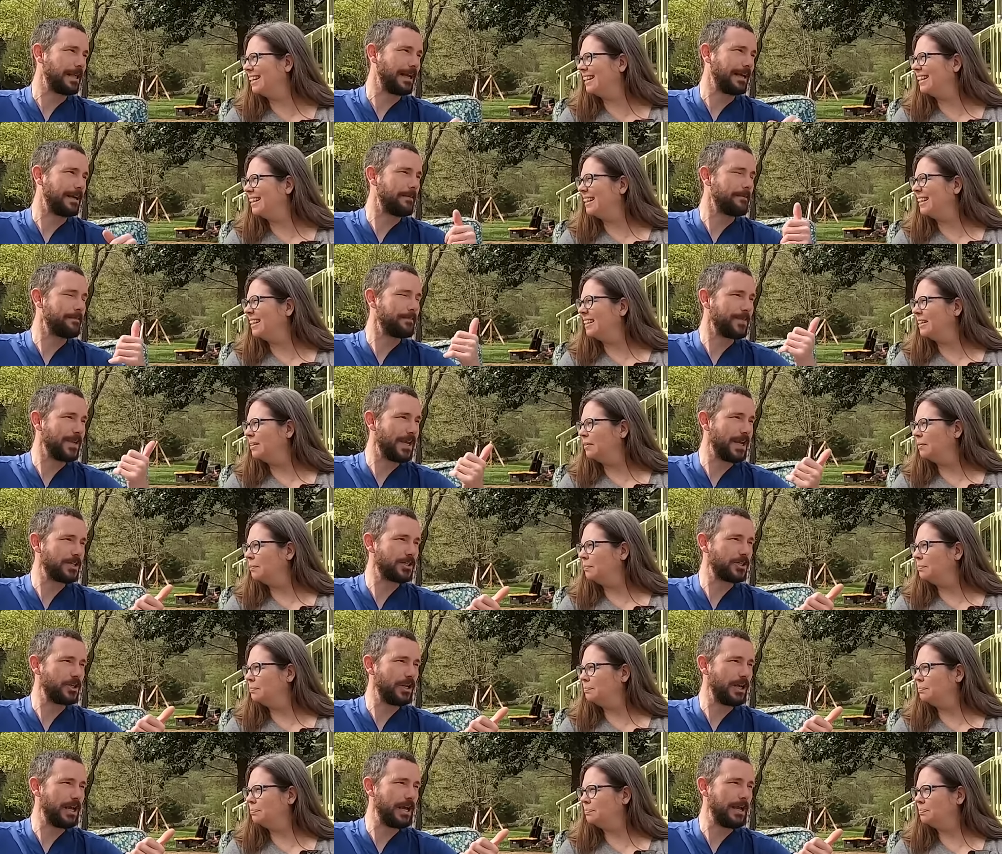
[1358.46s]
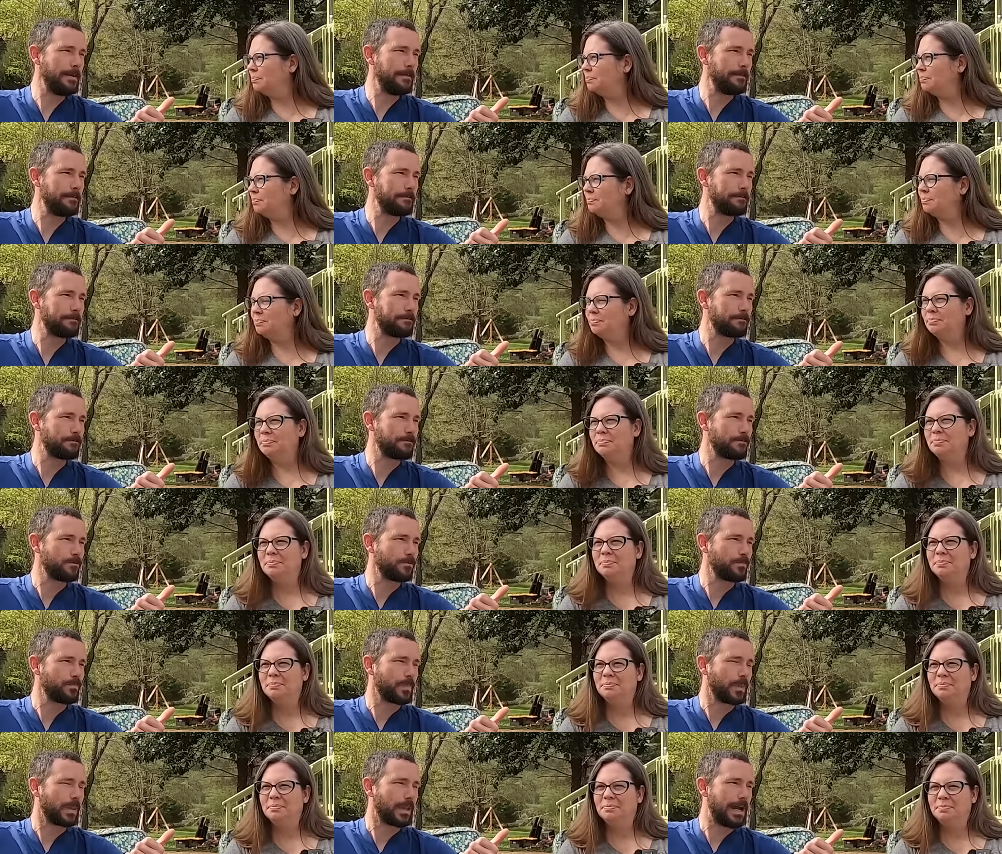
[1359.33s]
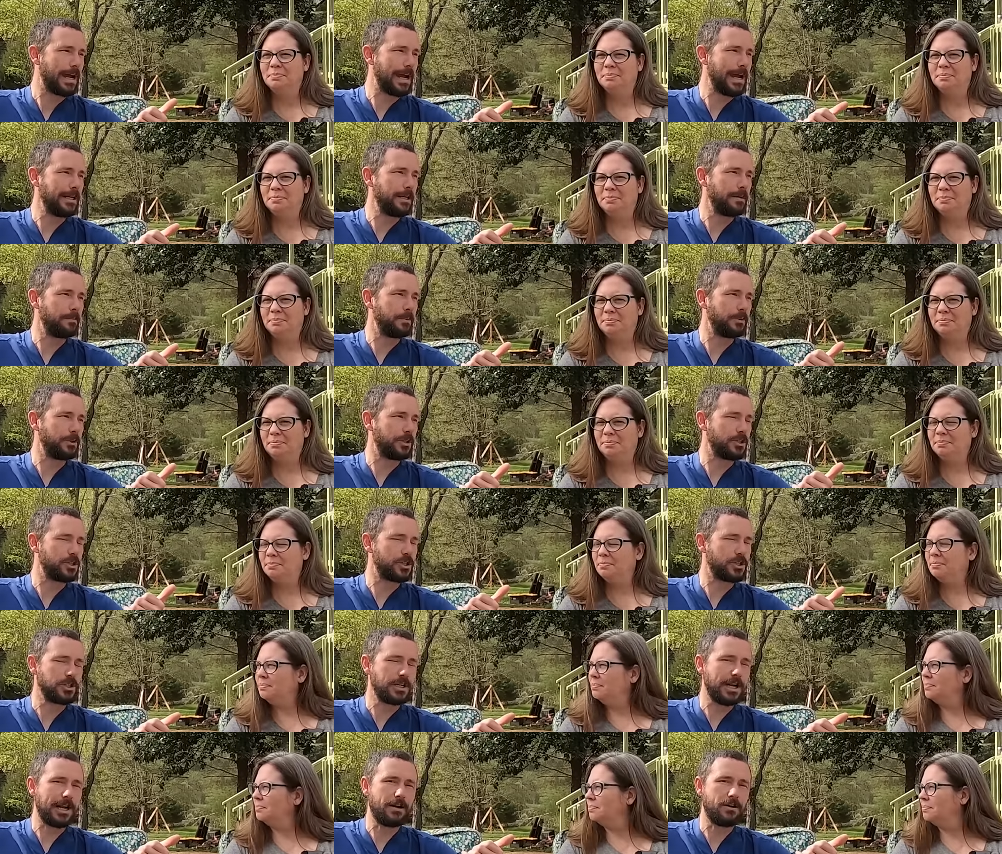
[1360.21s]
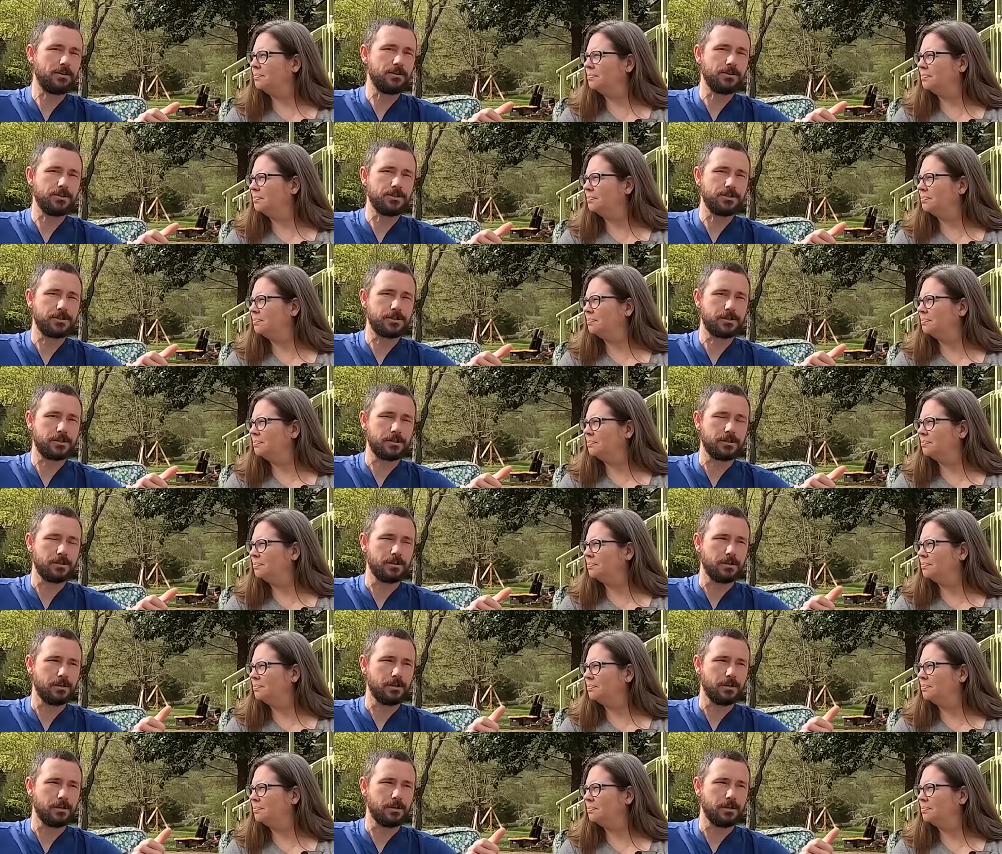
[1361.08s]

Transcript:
Speaker 1: Like yesterday, I had to put the stairs